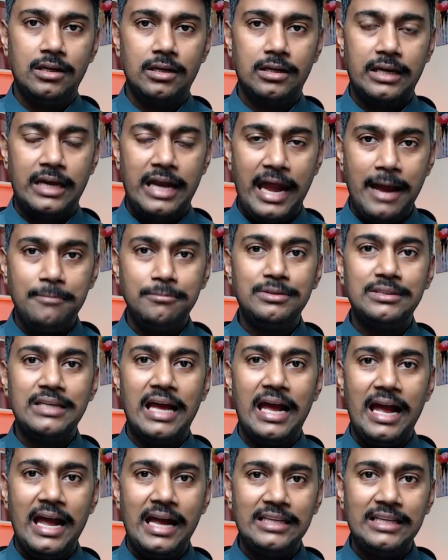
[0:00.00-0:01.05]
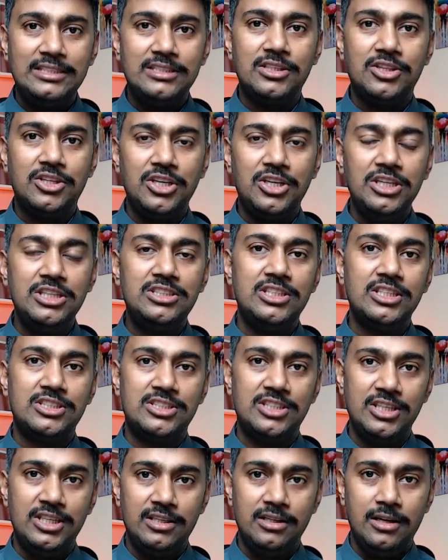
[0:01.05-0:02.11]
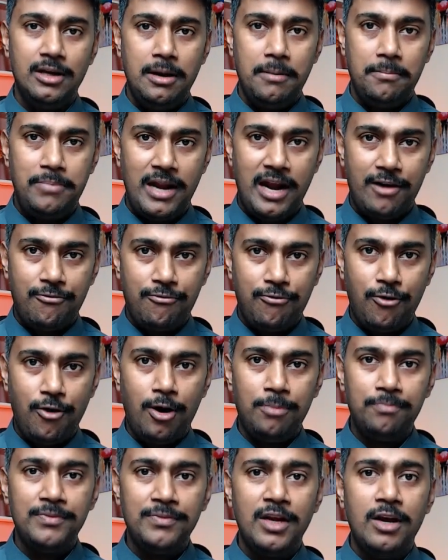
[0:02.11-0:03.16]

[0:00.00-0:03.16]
CAMS Edge 360 platform,